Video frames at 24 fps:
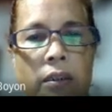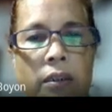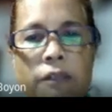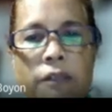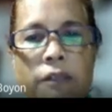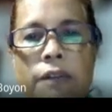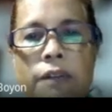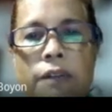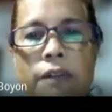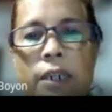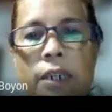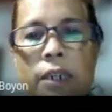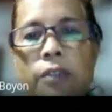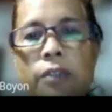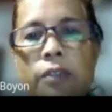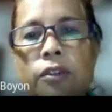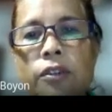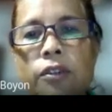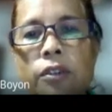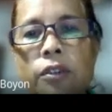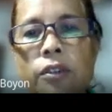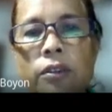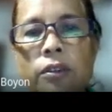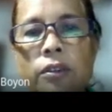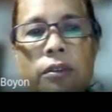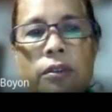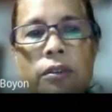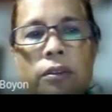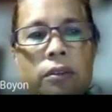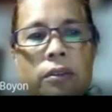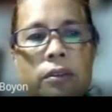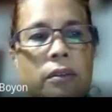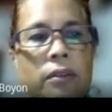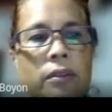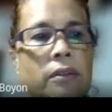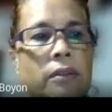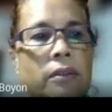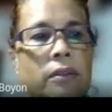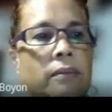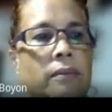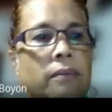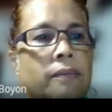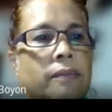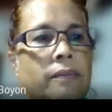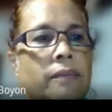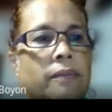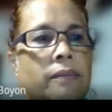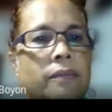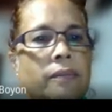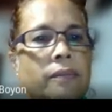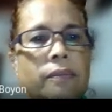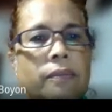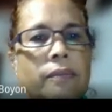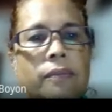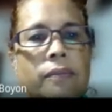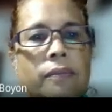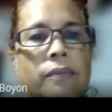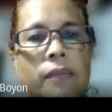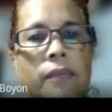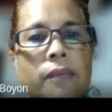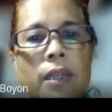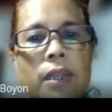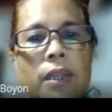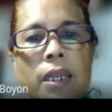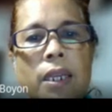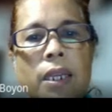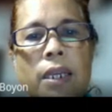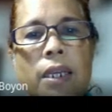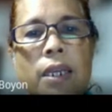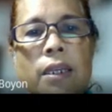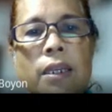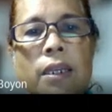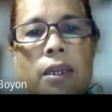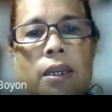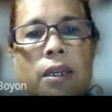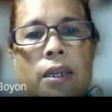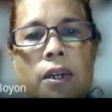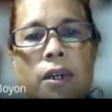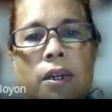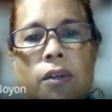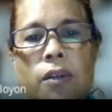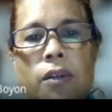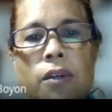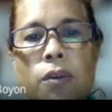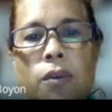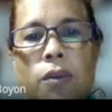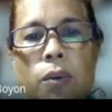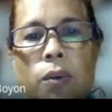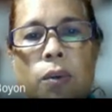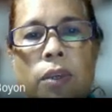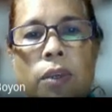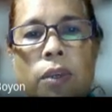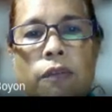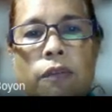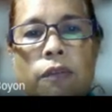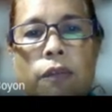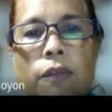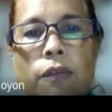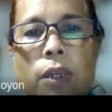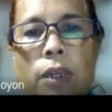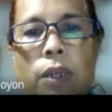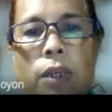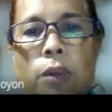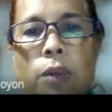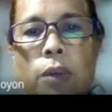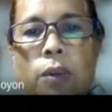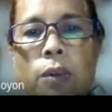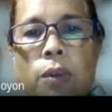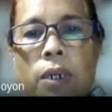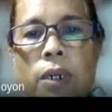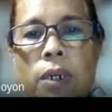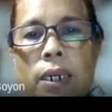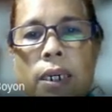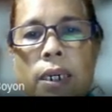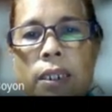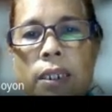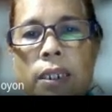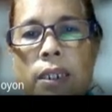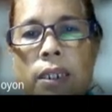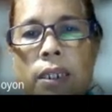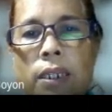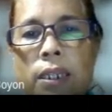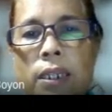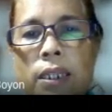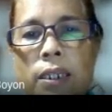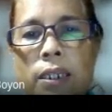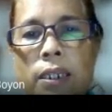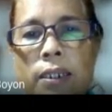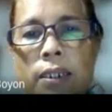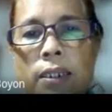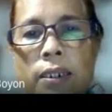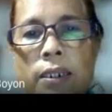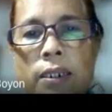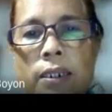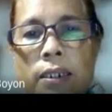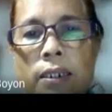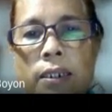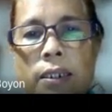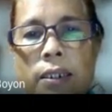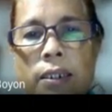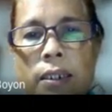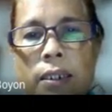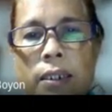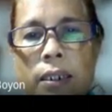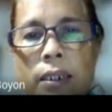functions? Okay, so if we look at this